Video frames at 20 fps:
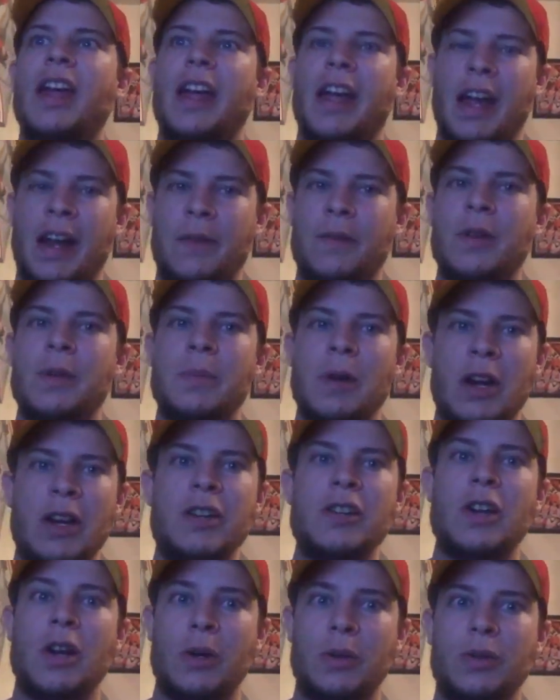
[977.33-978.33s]
Everybody
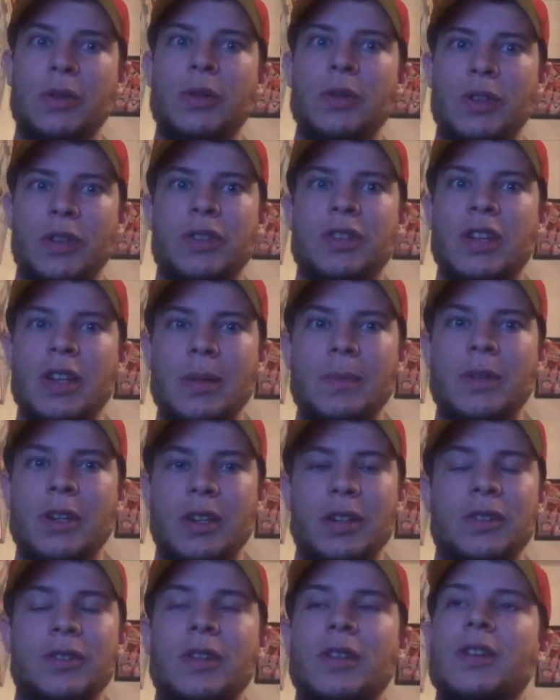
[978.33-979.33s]
knows who this team
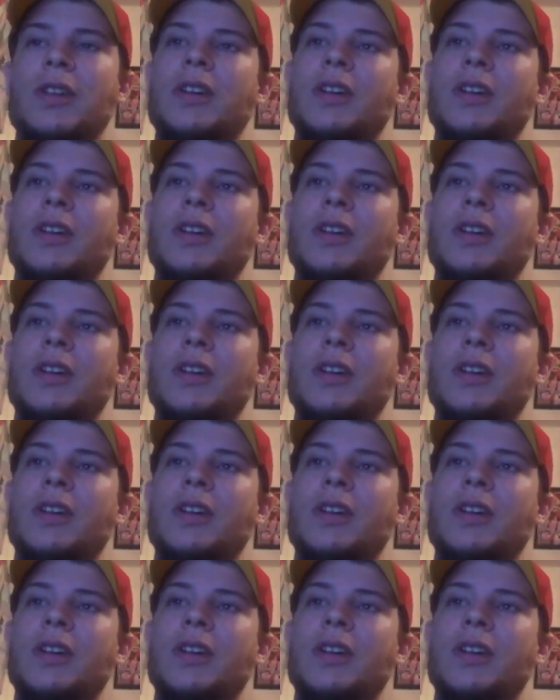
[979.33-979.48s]
is.